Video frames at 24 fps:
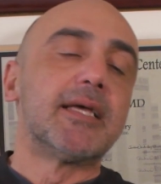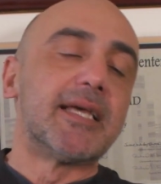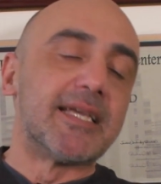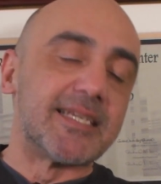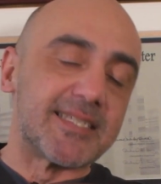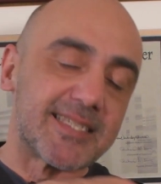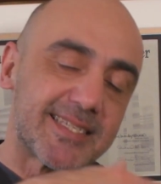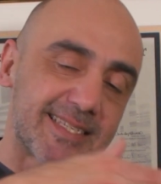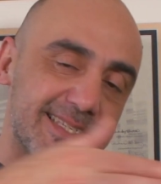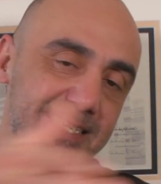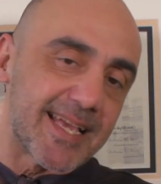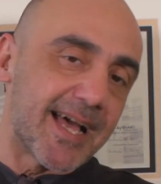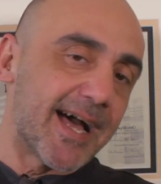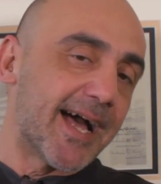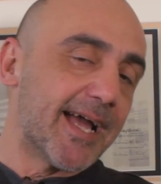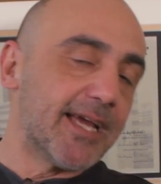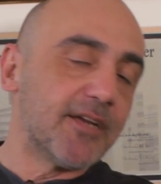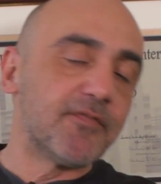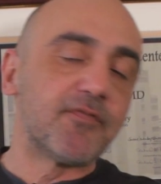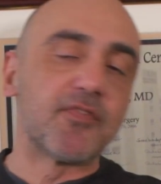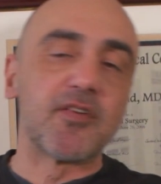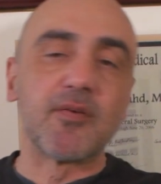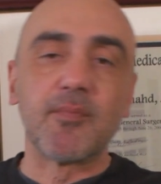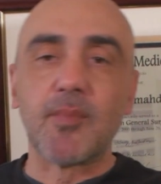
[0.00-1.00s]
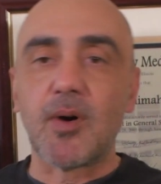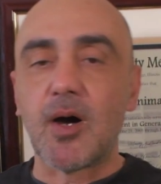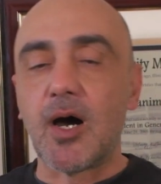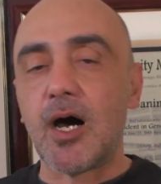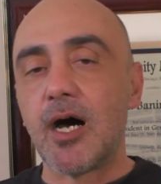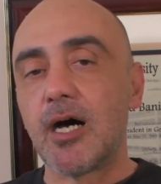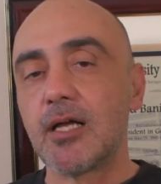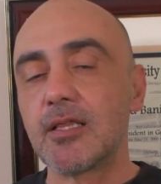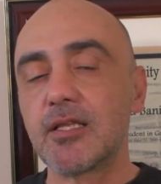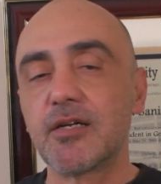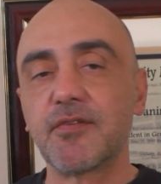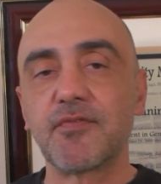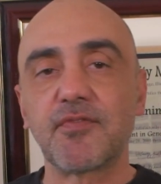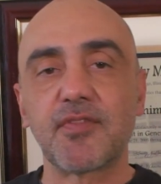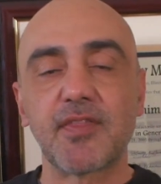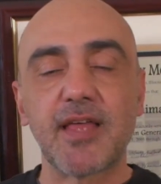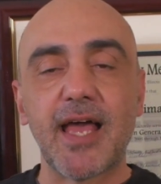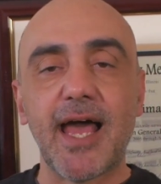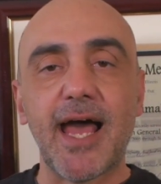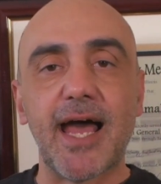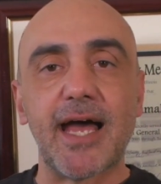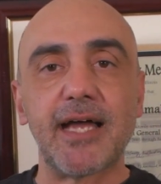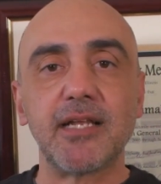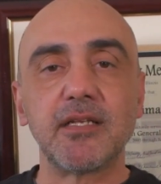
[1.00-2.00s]
Aside from all of
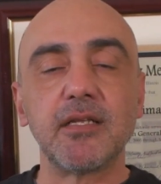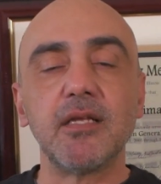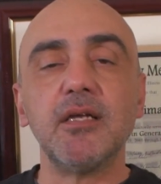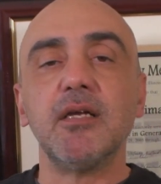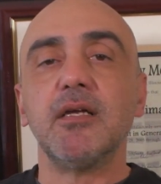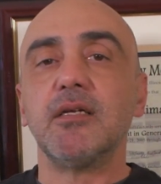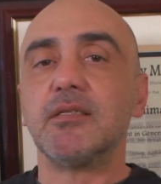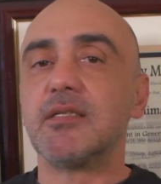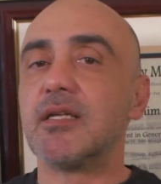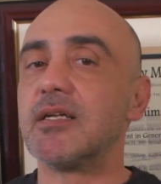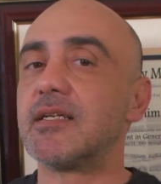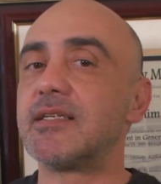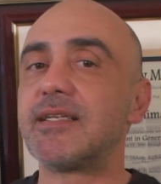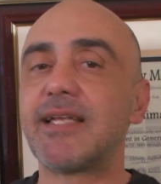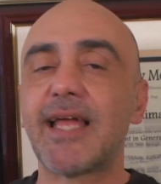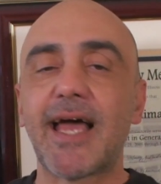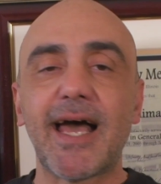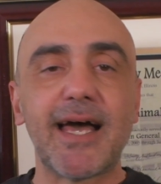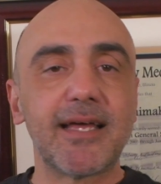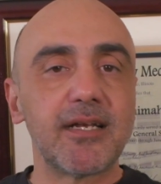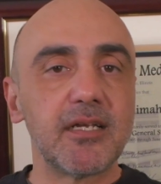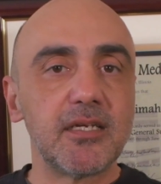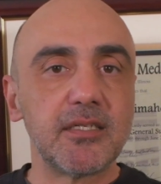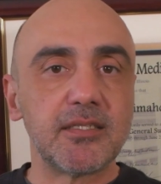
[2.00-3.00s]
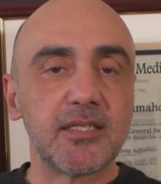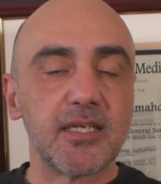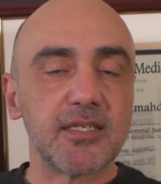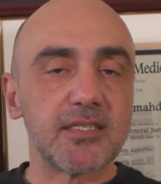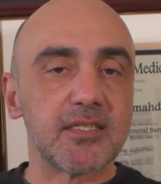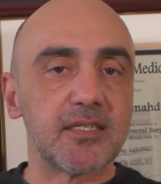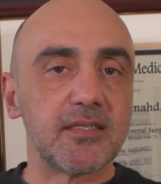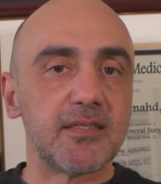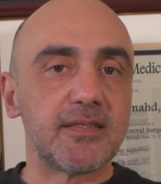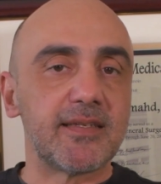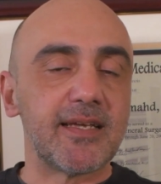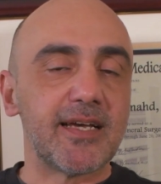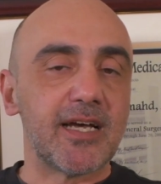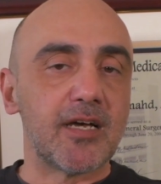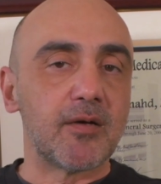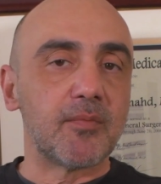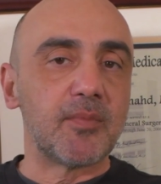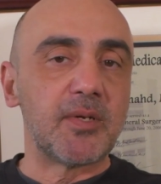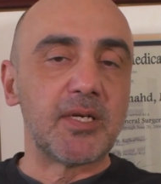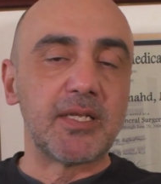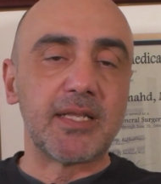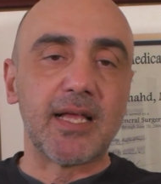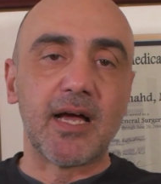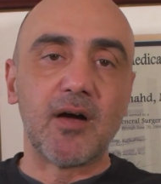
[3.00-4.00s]
that, the data doesn't tell
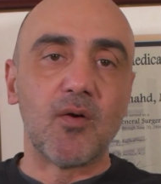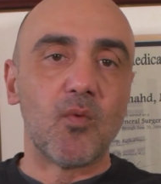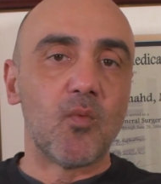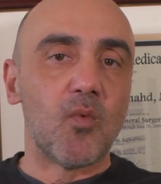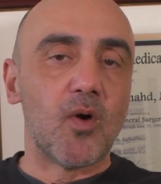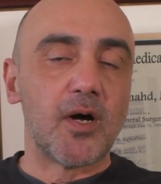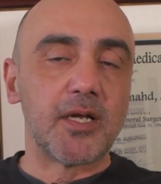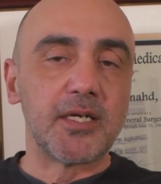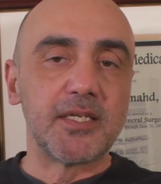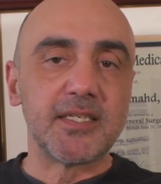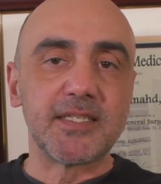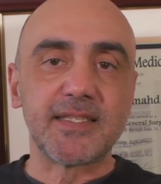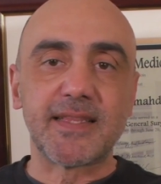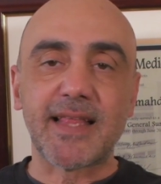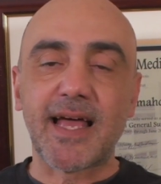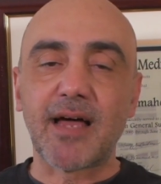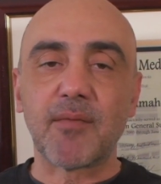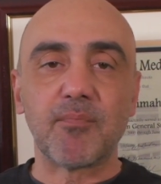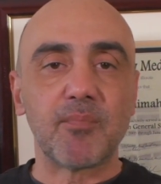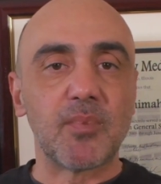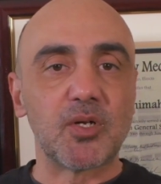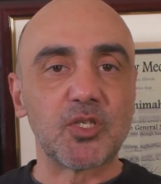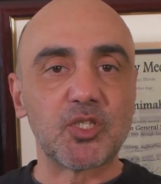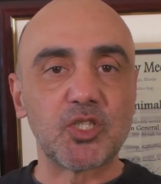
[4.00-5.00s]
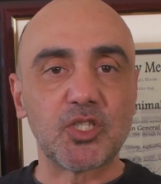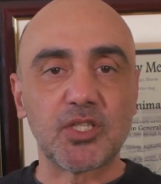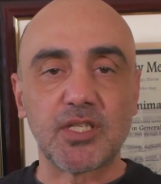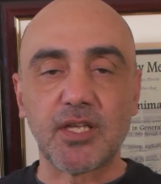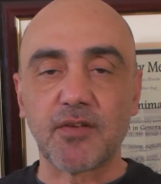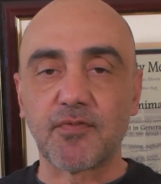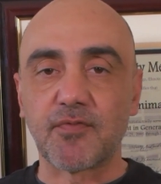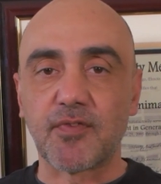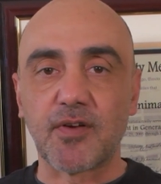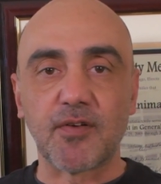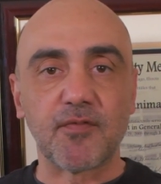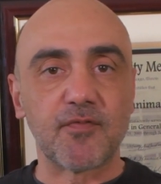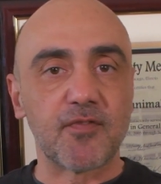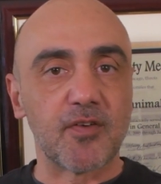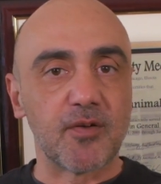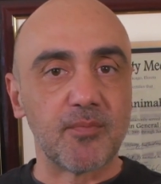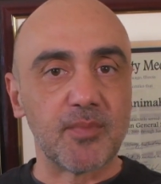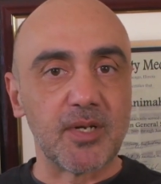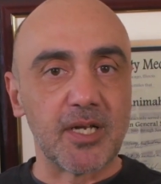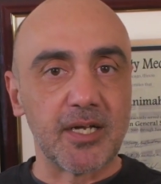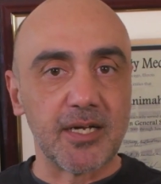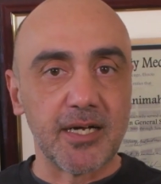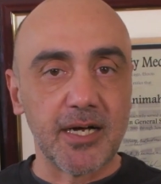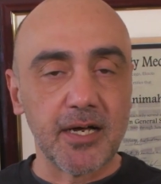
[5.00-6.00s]
me that one is that much different
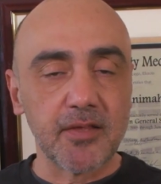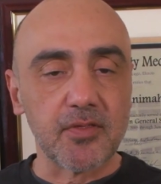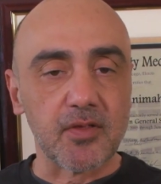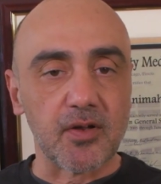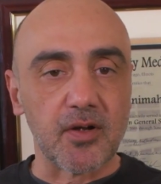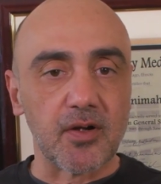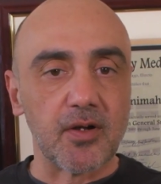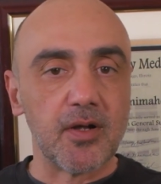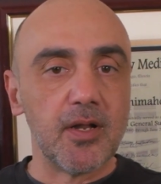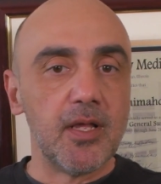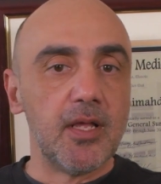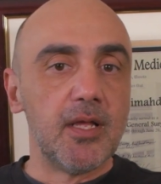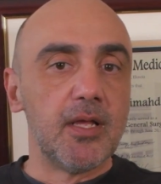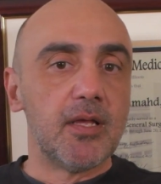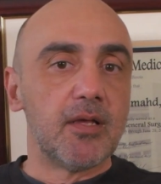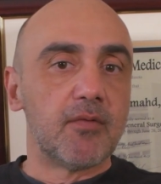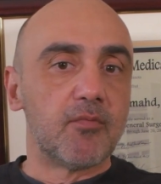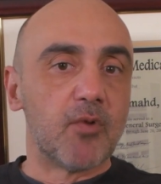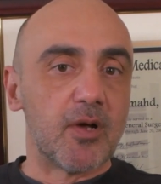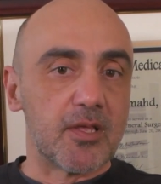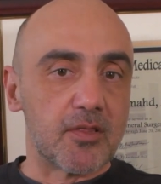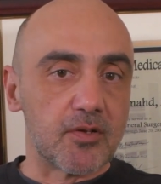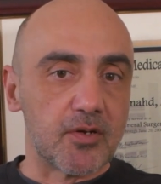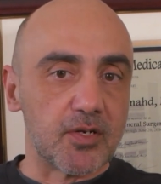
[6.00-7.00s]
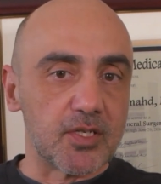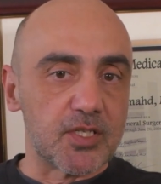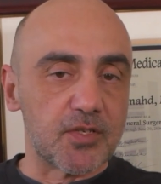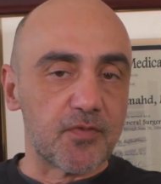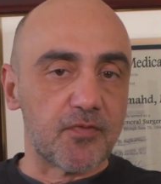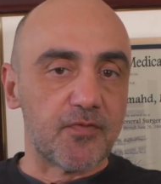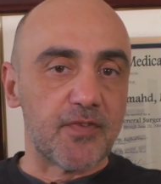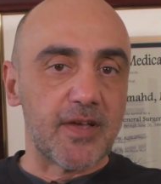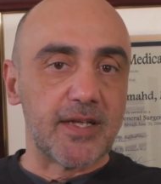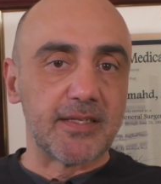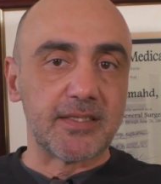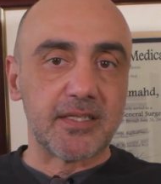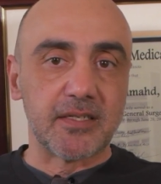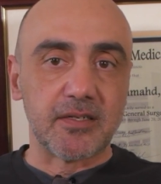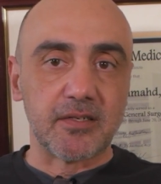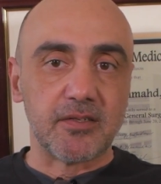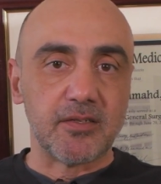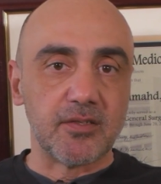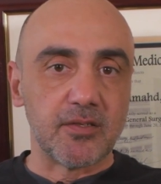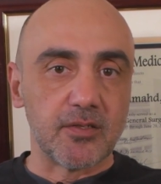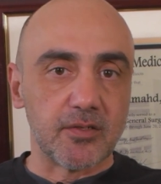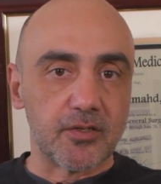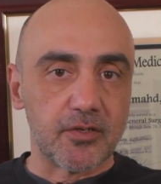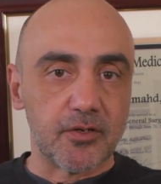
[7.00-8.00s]
from the other, whether it's
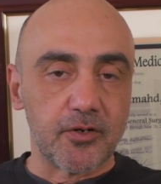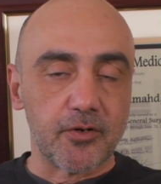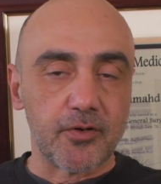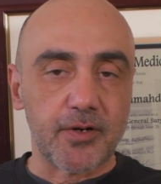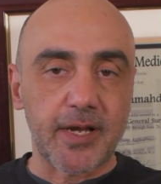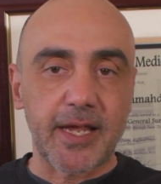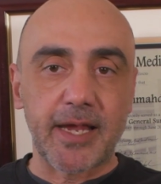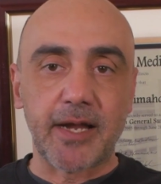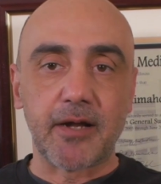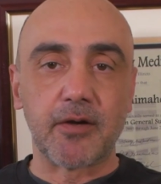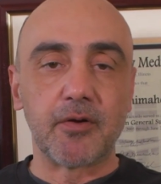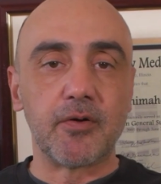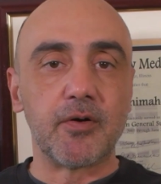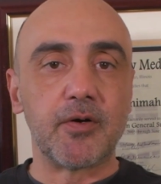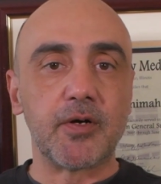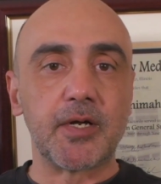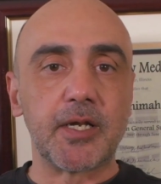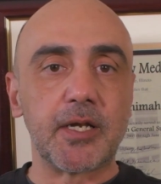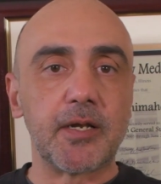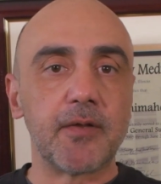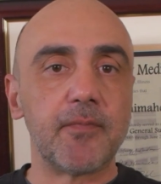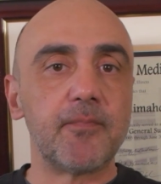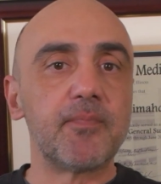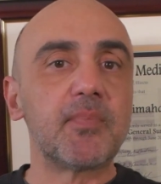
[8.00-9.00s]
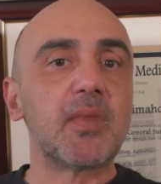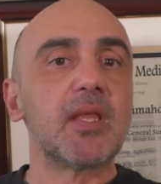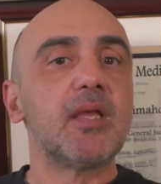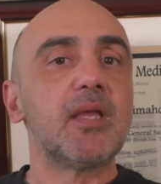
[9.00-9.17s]
fentanyl or heroin.